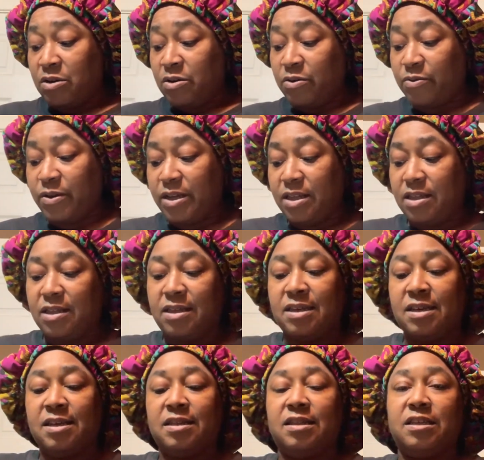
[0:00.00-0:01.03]
with
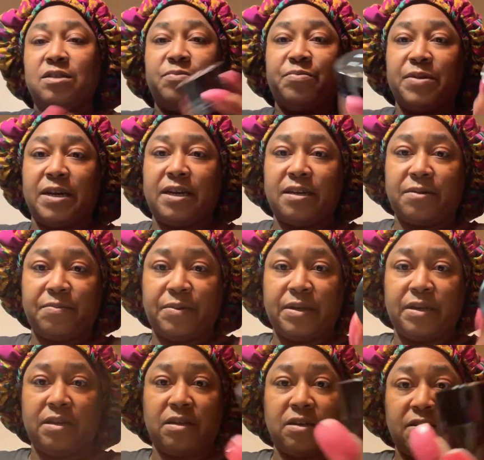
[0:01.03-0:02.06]
this black
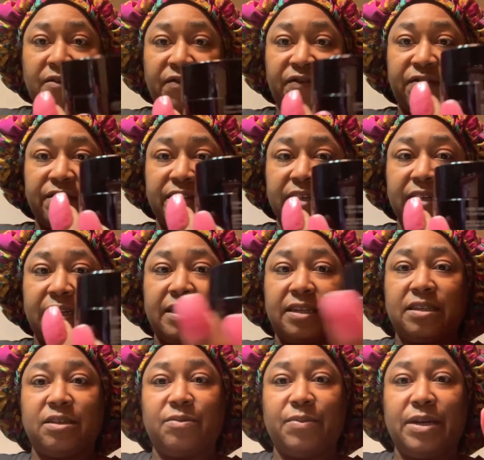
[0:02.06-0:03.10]
peel-off
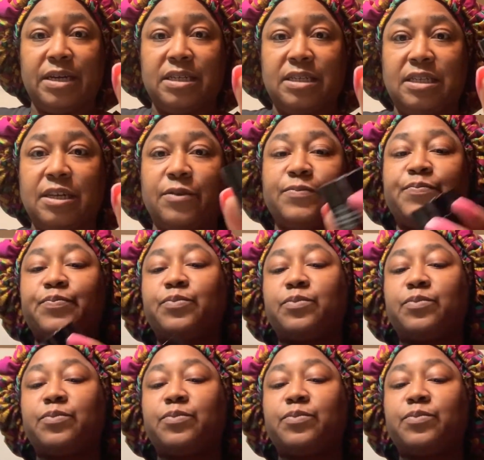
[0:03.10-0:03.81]
galactic mask. So,